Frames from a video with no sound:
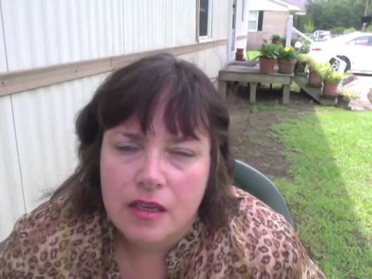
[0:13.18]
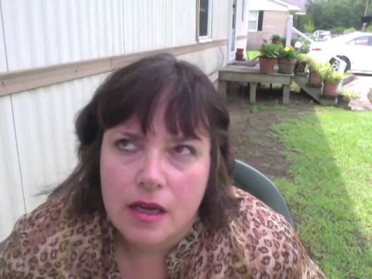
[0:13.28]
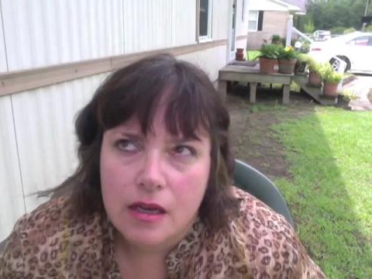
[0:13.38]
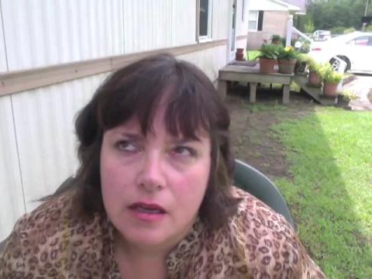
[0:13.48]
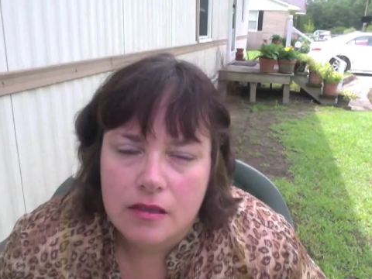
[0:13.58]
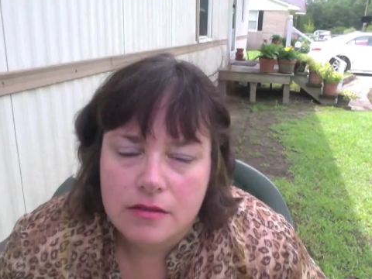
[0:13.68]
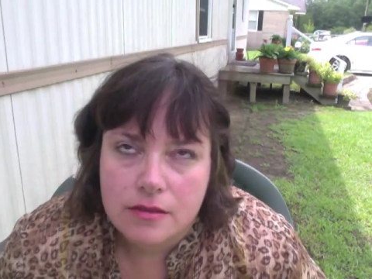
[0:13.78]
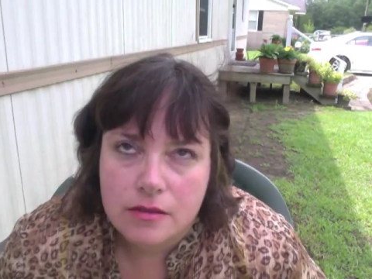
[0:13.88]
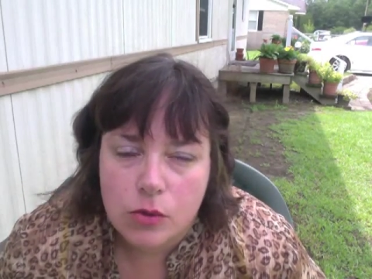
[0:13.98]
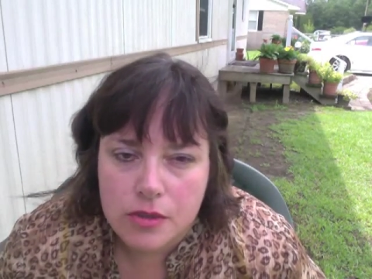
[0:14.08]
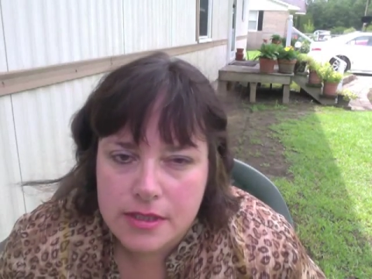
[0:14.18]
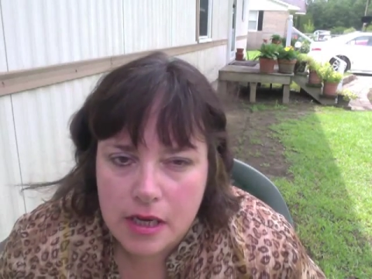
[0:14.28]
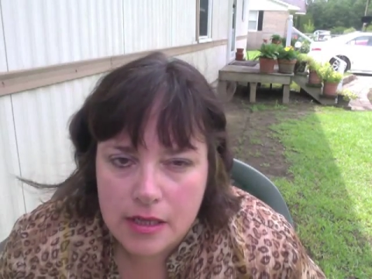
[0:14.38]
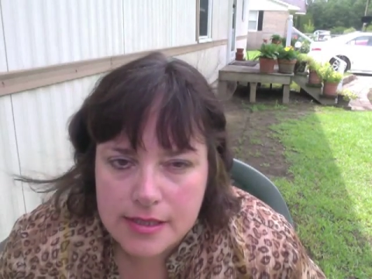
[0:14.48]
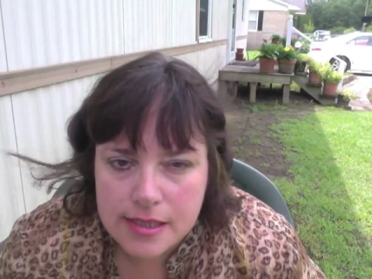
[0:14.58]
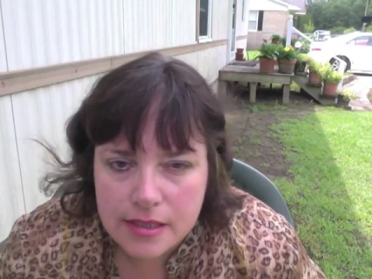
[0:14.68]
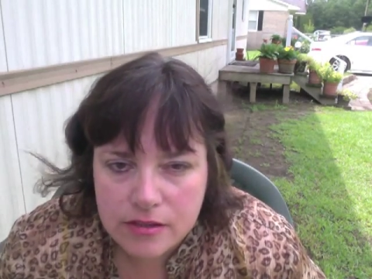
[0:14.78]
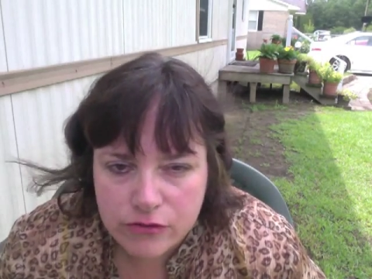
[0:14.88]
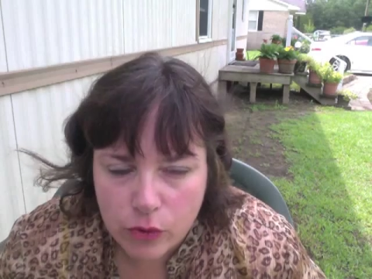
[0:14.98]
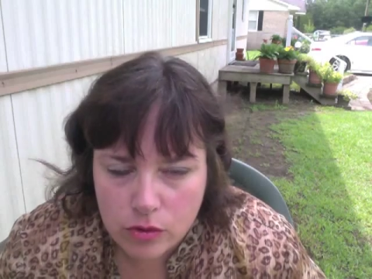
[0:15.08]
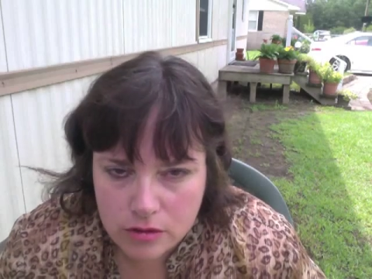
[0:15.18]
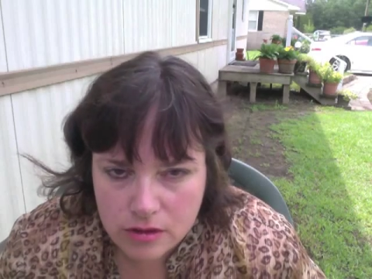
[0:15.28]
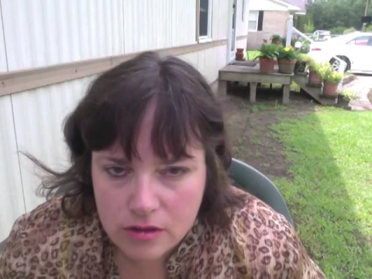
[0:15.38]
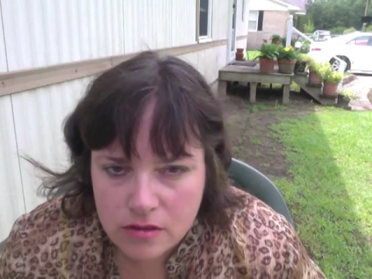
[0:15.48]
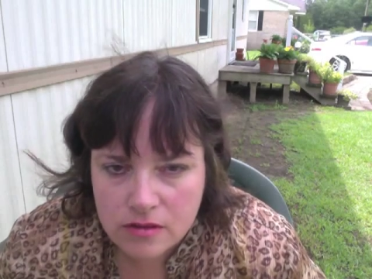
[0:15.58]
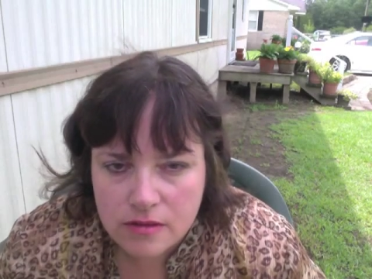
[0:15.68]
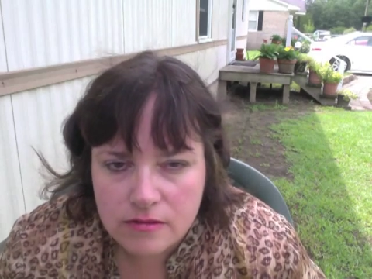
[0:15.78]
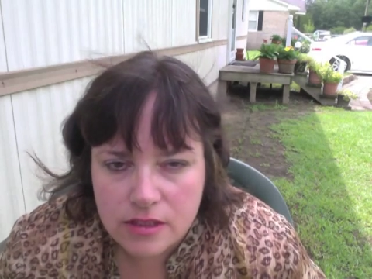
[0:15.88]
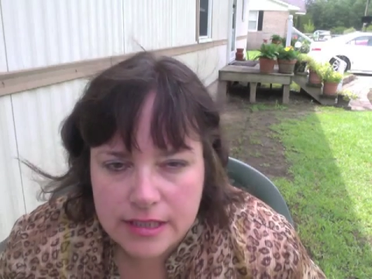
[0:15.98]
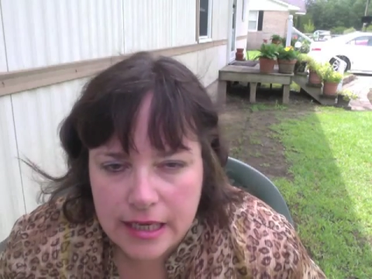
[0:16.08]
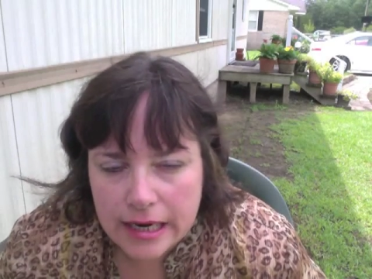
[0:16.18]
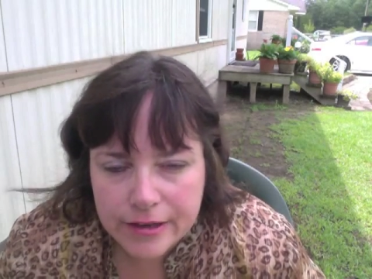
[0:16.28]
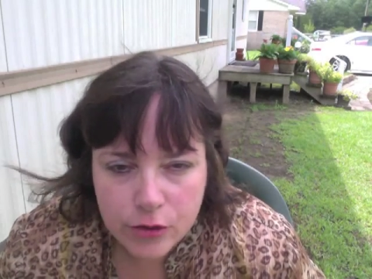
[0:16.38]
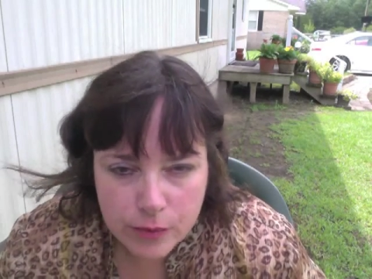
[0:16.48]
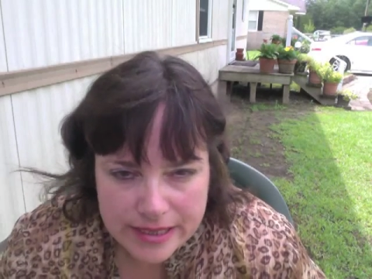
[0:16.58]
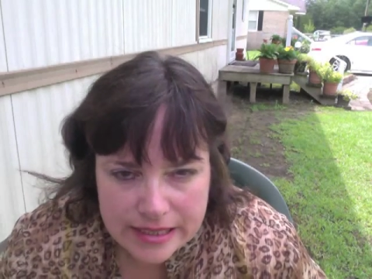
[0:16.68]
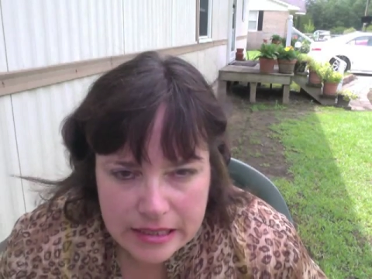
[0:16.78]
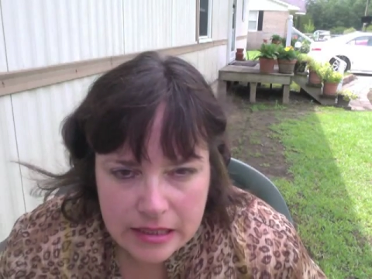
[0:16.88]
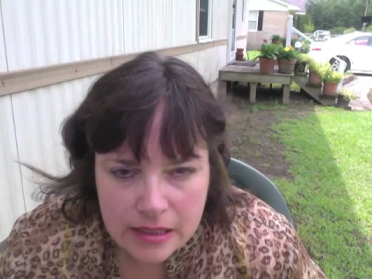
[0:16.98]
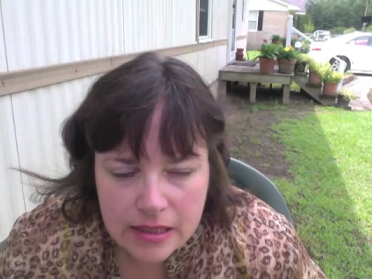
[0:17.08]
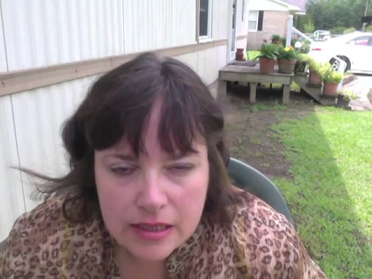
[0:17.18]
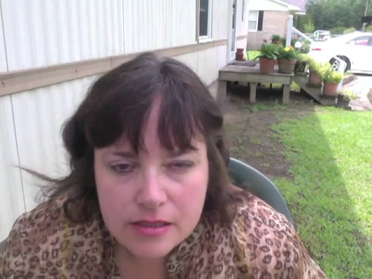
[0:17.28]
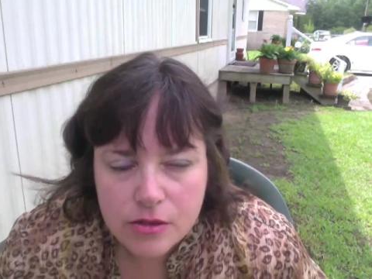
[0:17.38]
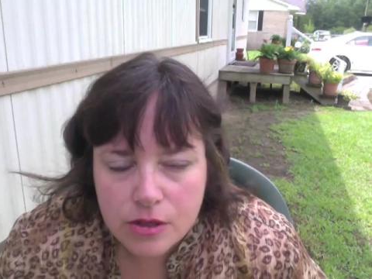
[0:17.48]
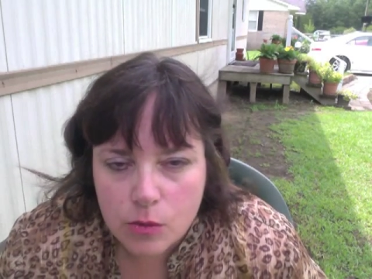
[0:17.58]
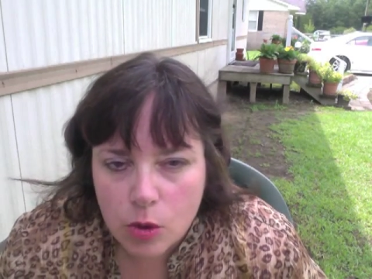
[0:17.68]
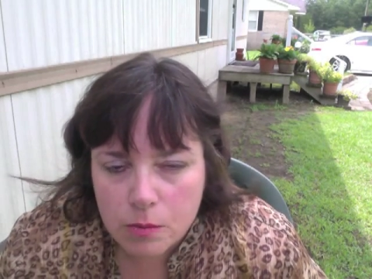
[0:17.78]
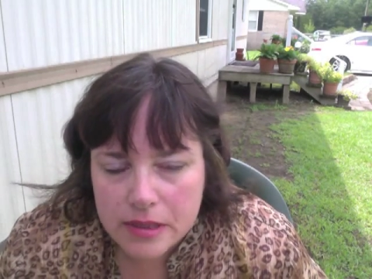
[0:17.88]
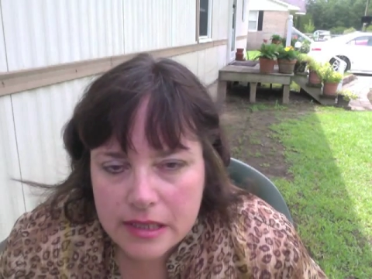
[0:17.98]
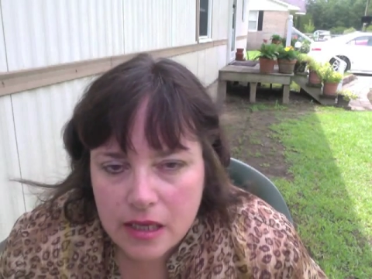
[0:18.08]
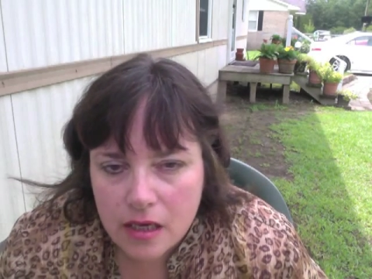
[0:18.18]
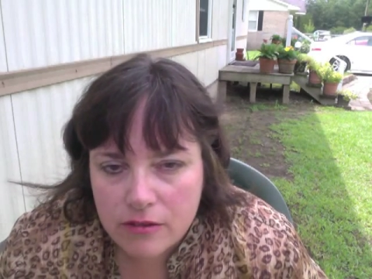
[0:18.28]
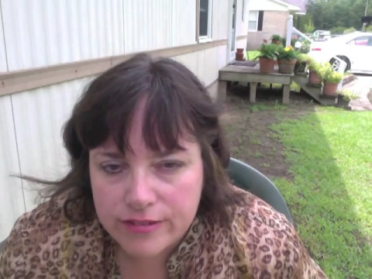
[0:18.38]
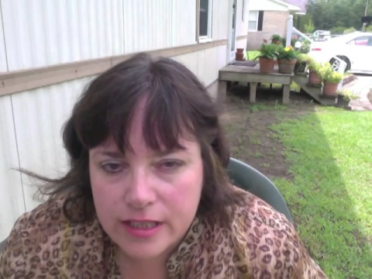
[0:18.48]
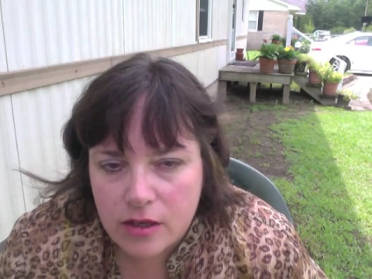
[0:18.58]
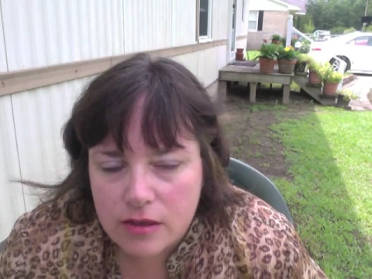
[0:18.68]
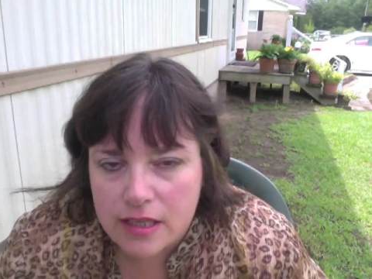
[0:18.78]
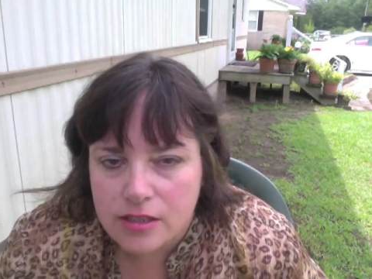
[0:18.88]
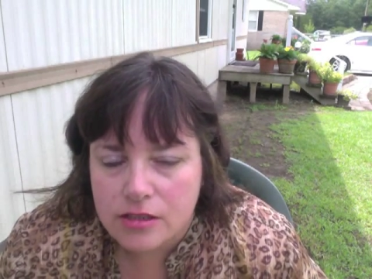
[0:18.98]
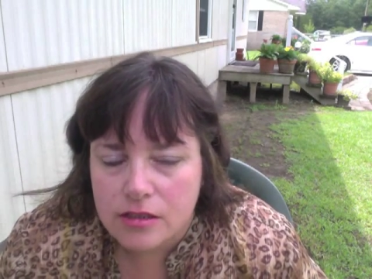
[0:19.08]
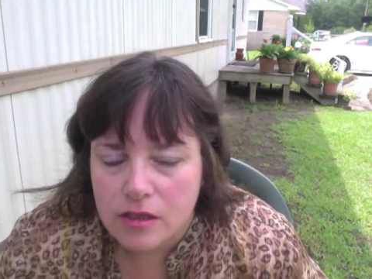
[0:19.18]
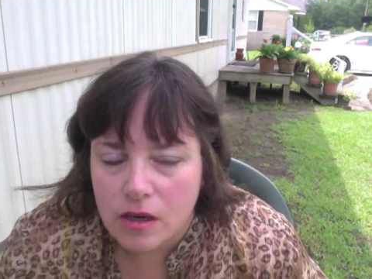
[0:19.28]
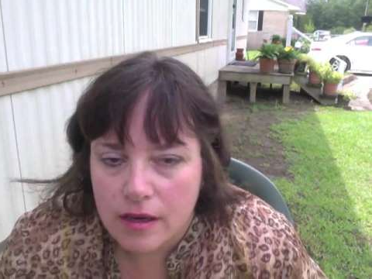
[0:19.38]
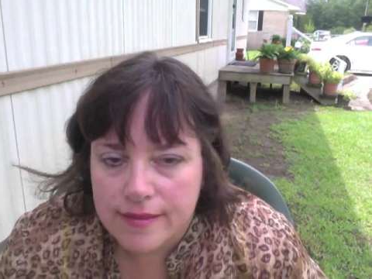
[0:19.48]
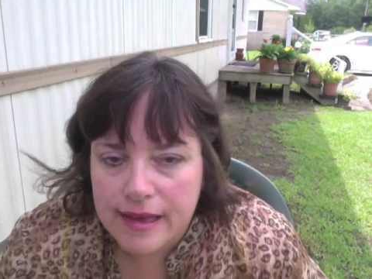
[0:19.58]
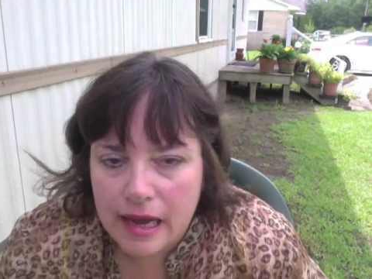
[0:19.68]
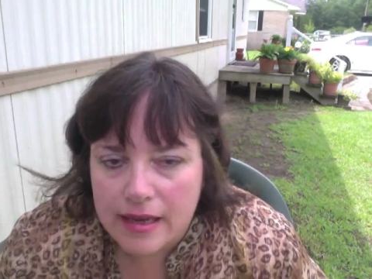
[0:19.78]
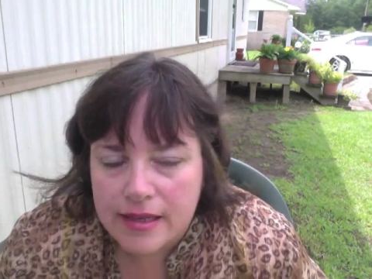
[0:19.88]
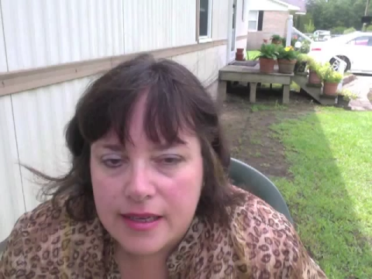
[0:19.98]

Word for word: uh, course content folder to guide your reading, so there won't be a video lecture on that.